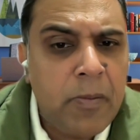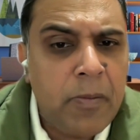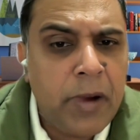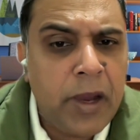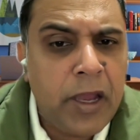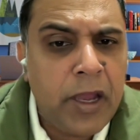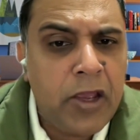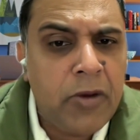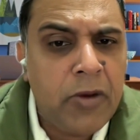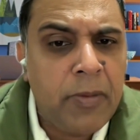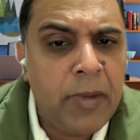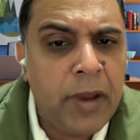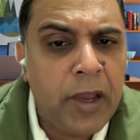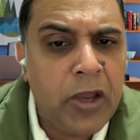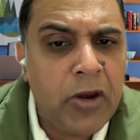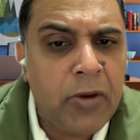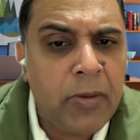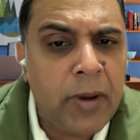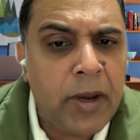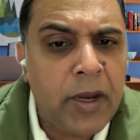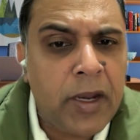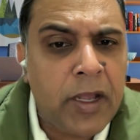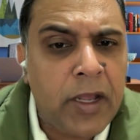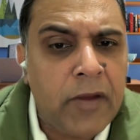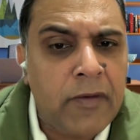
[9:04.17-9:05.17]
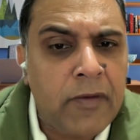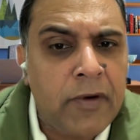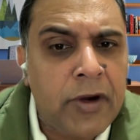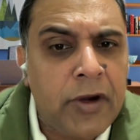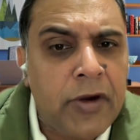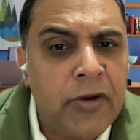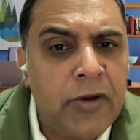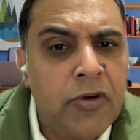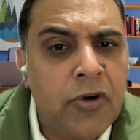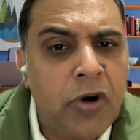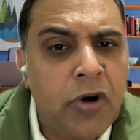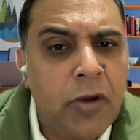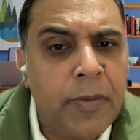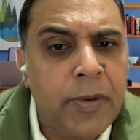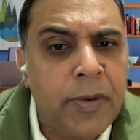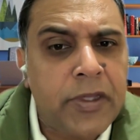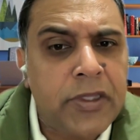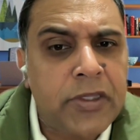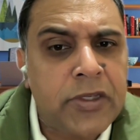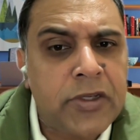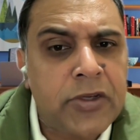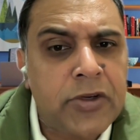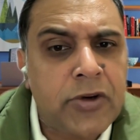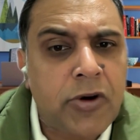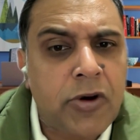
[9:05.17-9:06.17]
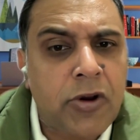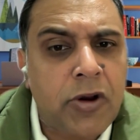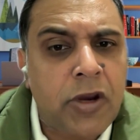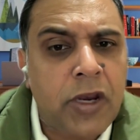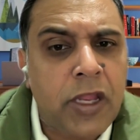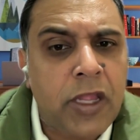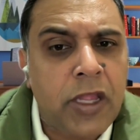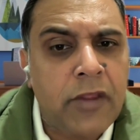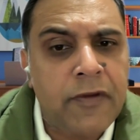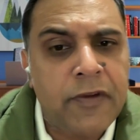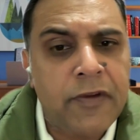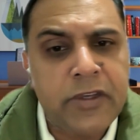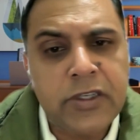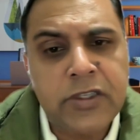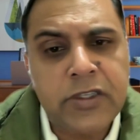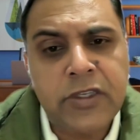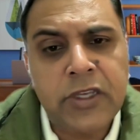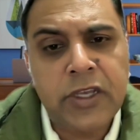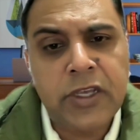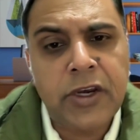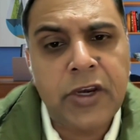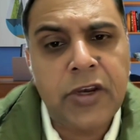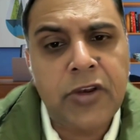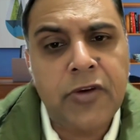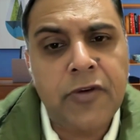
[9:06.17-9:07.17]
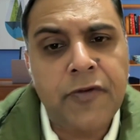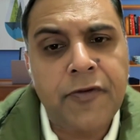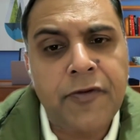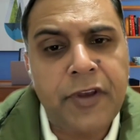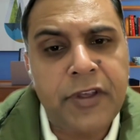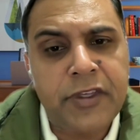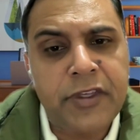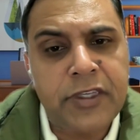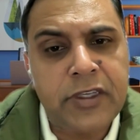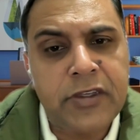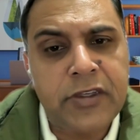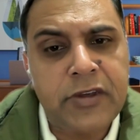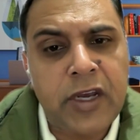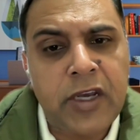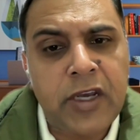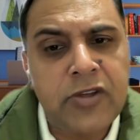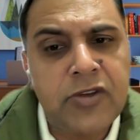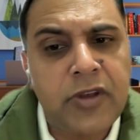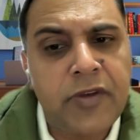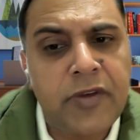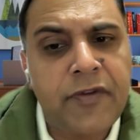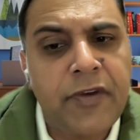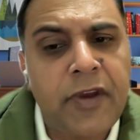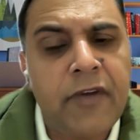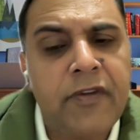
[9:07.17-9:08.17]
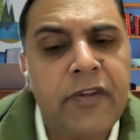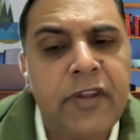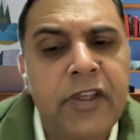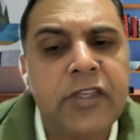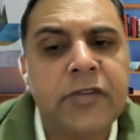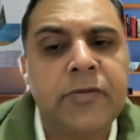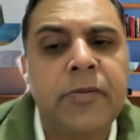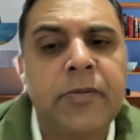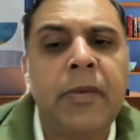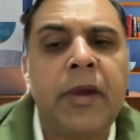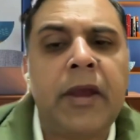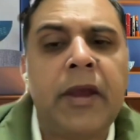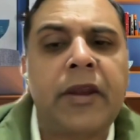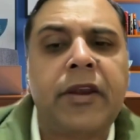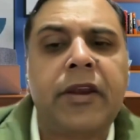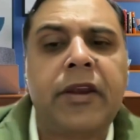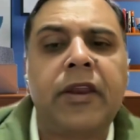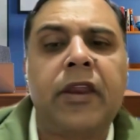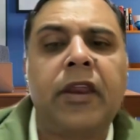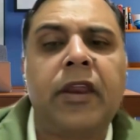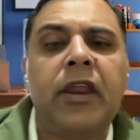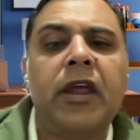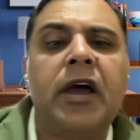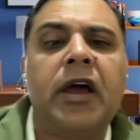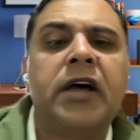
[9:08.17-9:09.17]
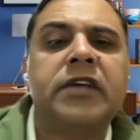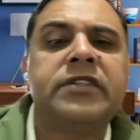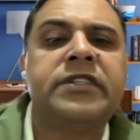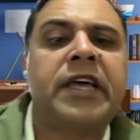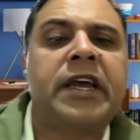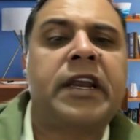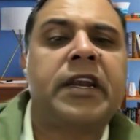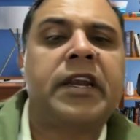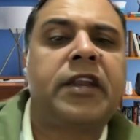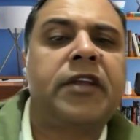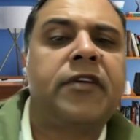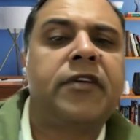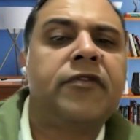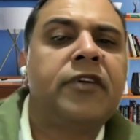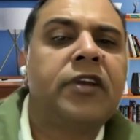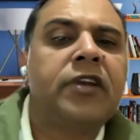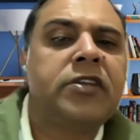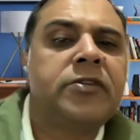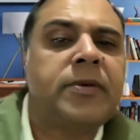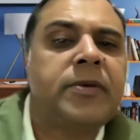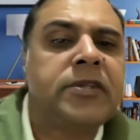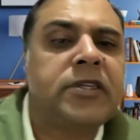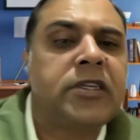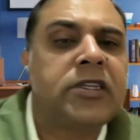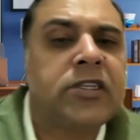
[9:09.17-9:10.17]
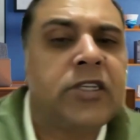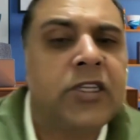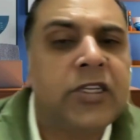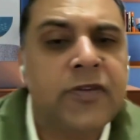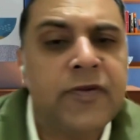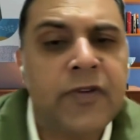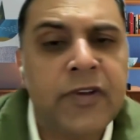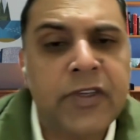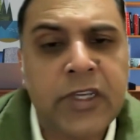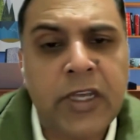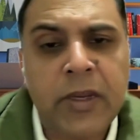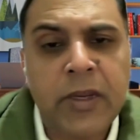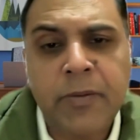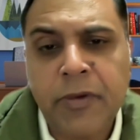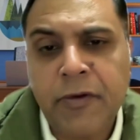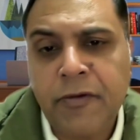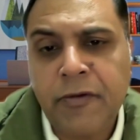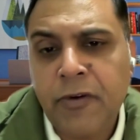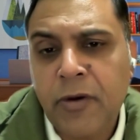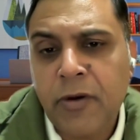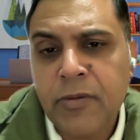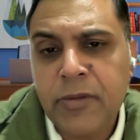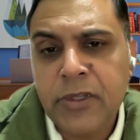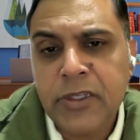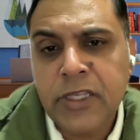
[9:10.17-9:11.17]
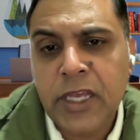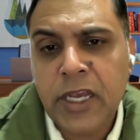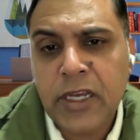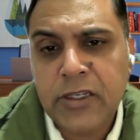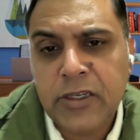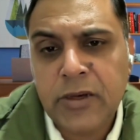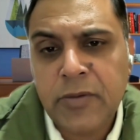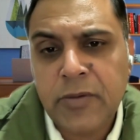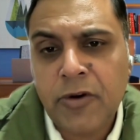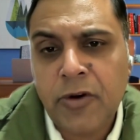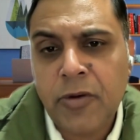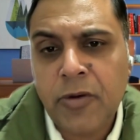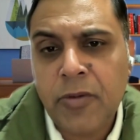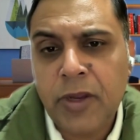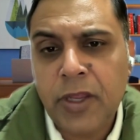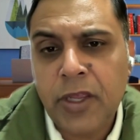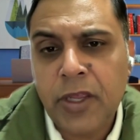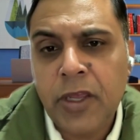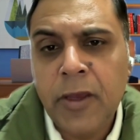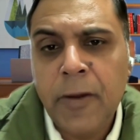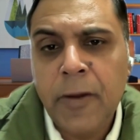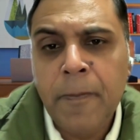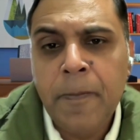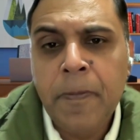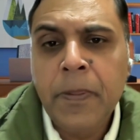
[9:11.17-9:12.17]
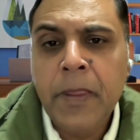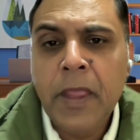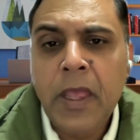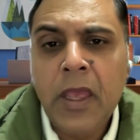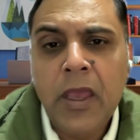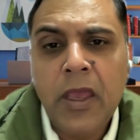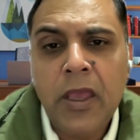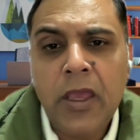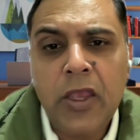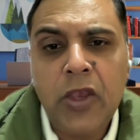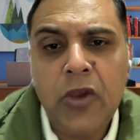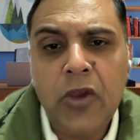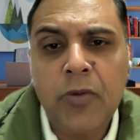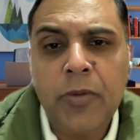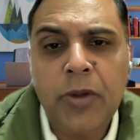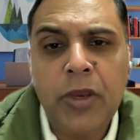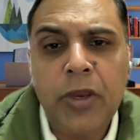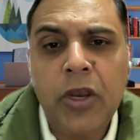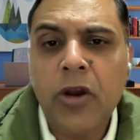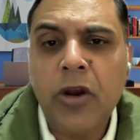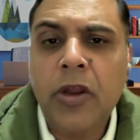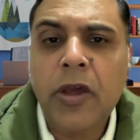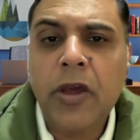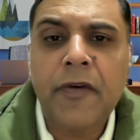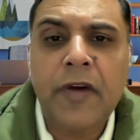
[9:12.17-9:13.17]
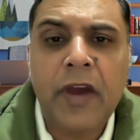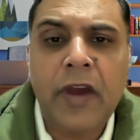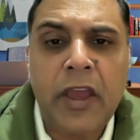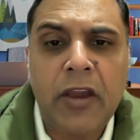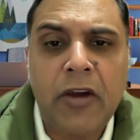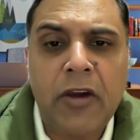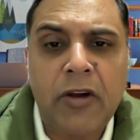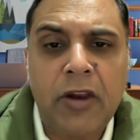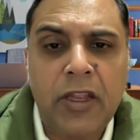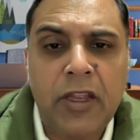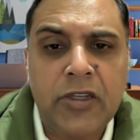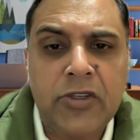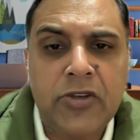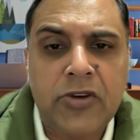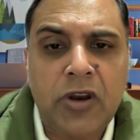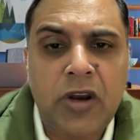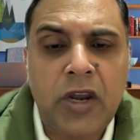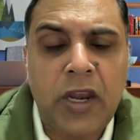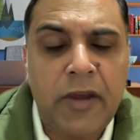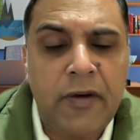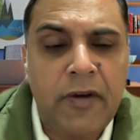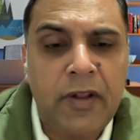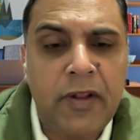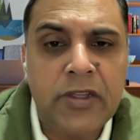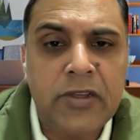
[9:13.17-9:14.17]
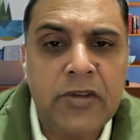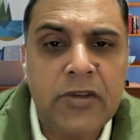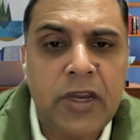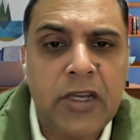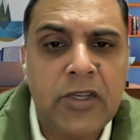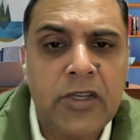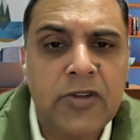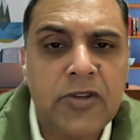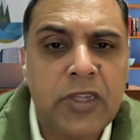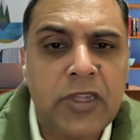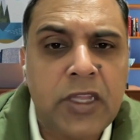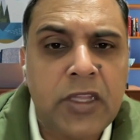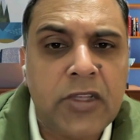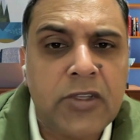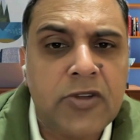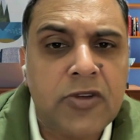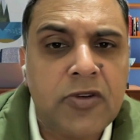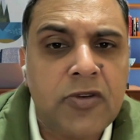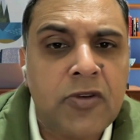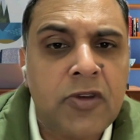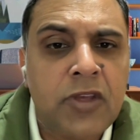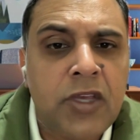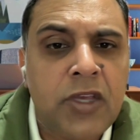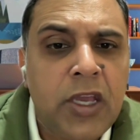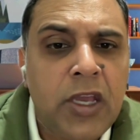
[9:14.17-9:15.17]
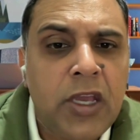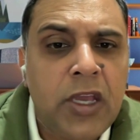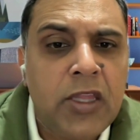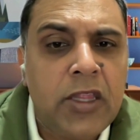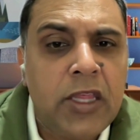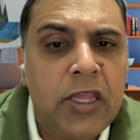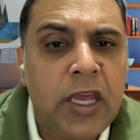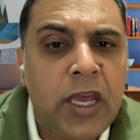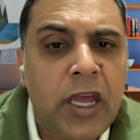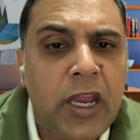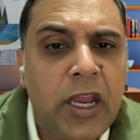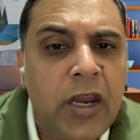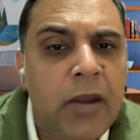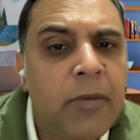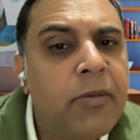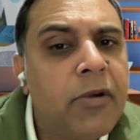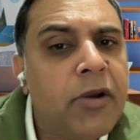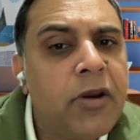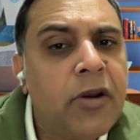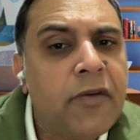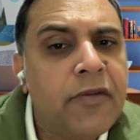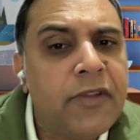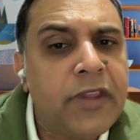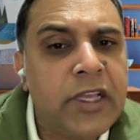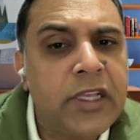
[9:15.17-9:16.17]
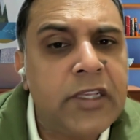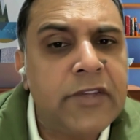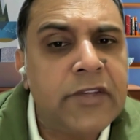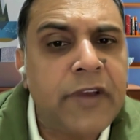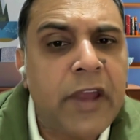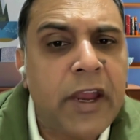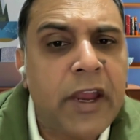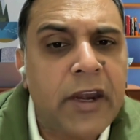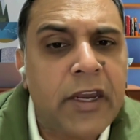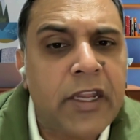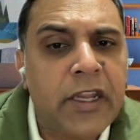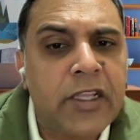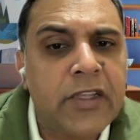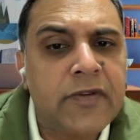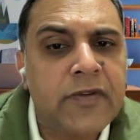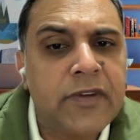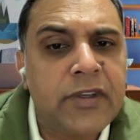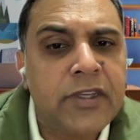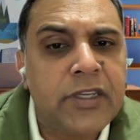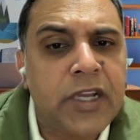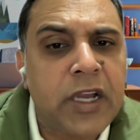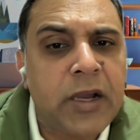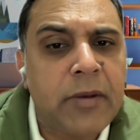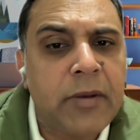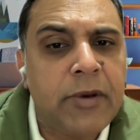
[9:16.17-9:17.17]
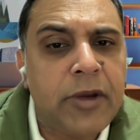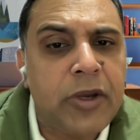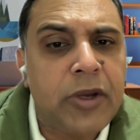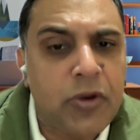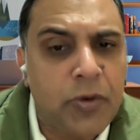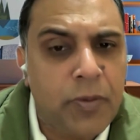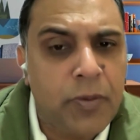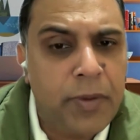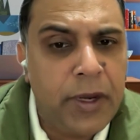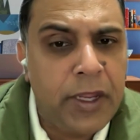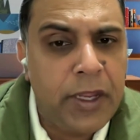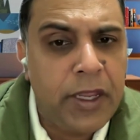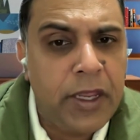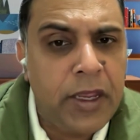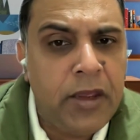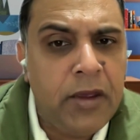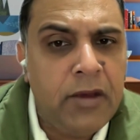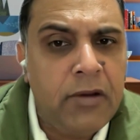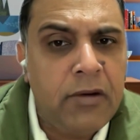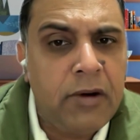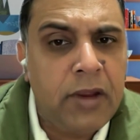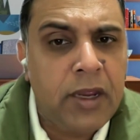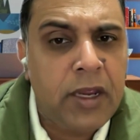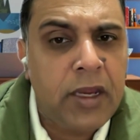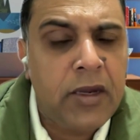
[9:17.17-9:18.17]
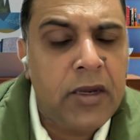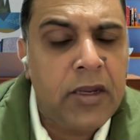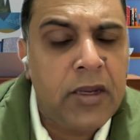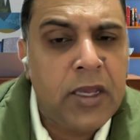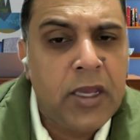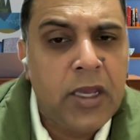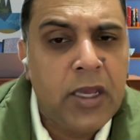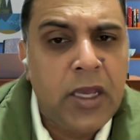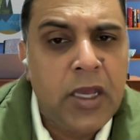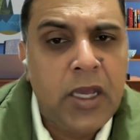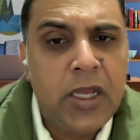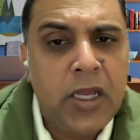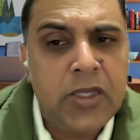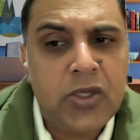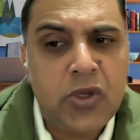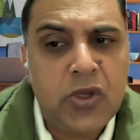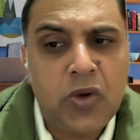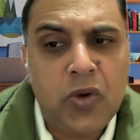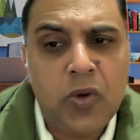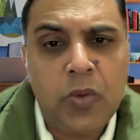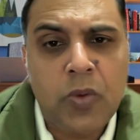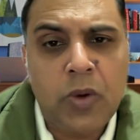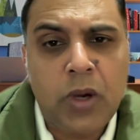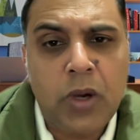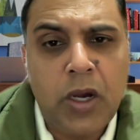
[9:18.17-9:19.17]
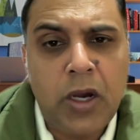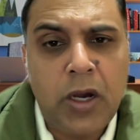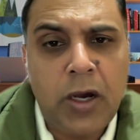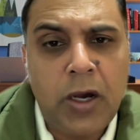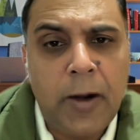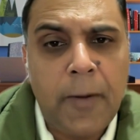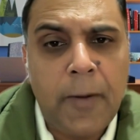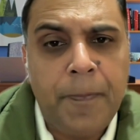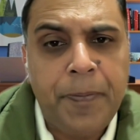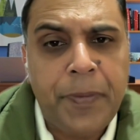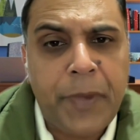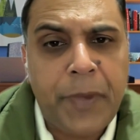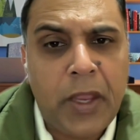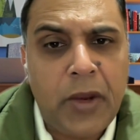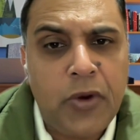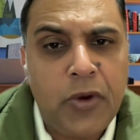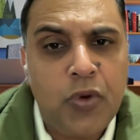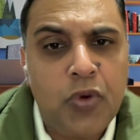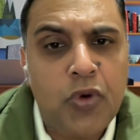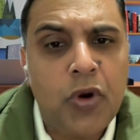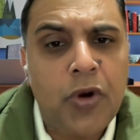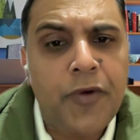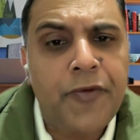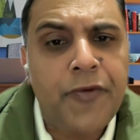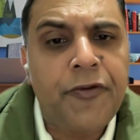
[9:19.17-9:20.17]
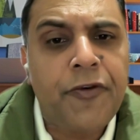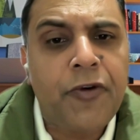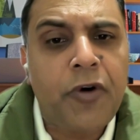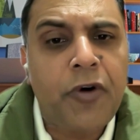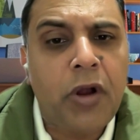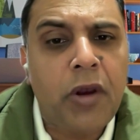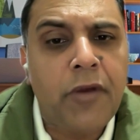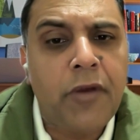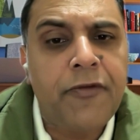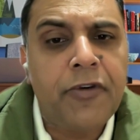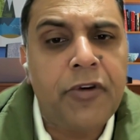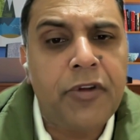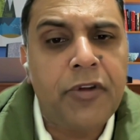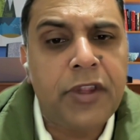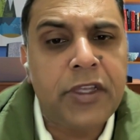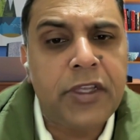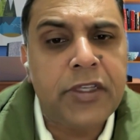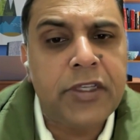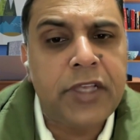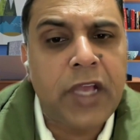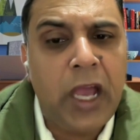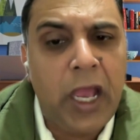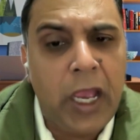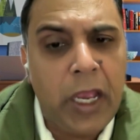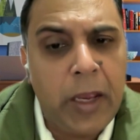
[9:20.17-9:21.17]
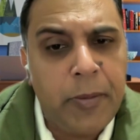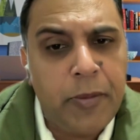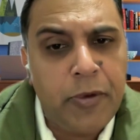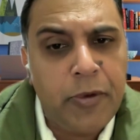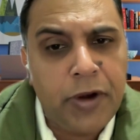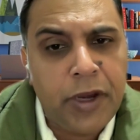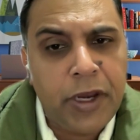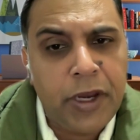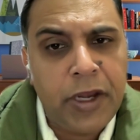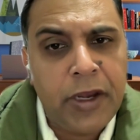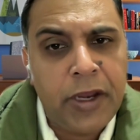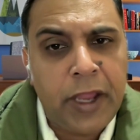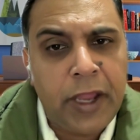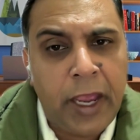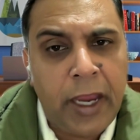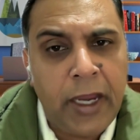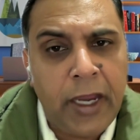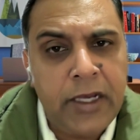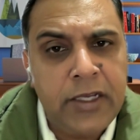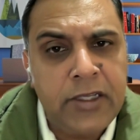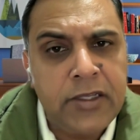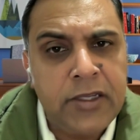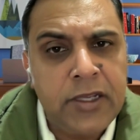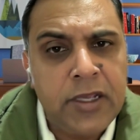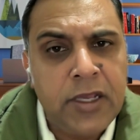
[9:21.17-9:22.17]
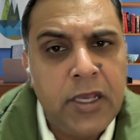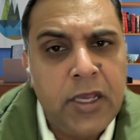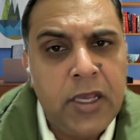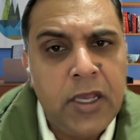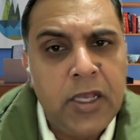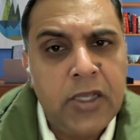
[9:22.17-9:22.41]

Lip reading: by your microbiome converted to cholesterol and which is secreted through feces, right? So if you have these bacteria active expressing genes which can perform this action, probably you may not have high cholesterol levels, right? So there are a number of these factors which come into play, right? So do not fall for these high protein diets.